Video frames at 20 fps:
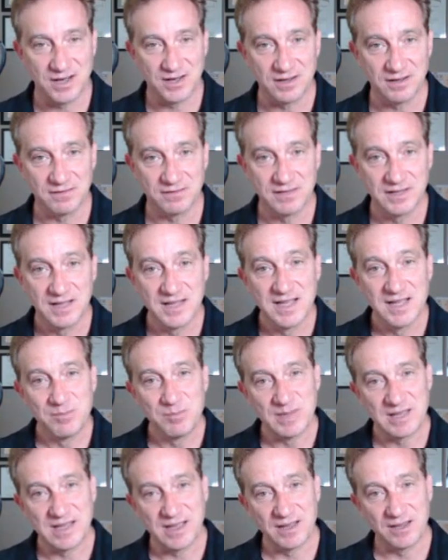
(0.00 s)
because
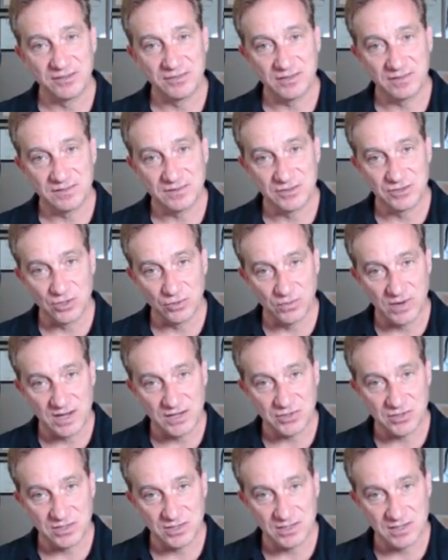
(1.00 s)
duration's
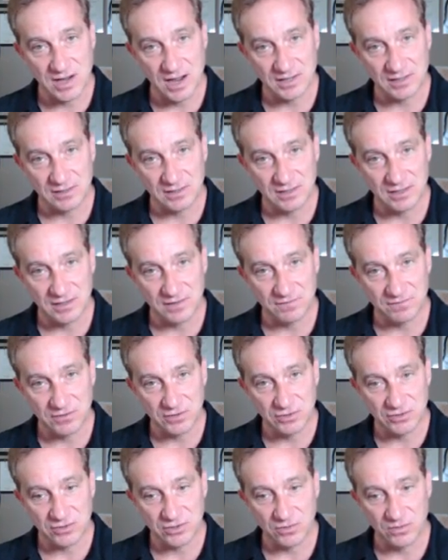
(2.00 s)
not the first
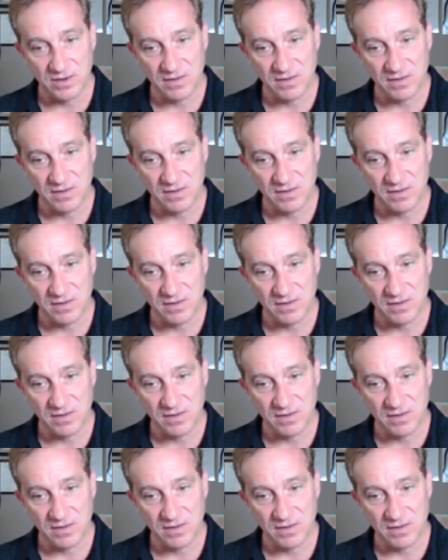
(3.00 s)
derivative.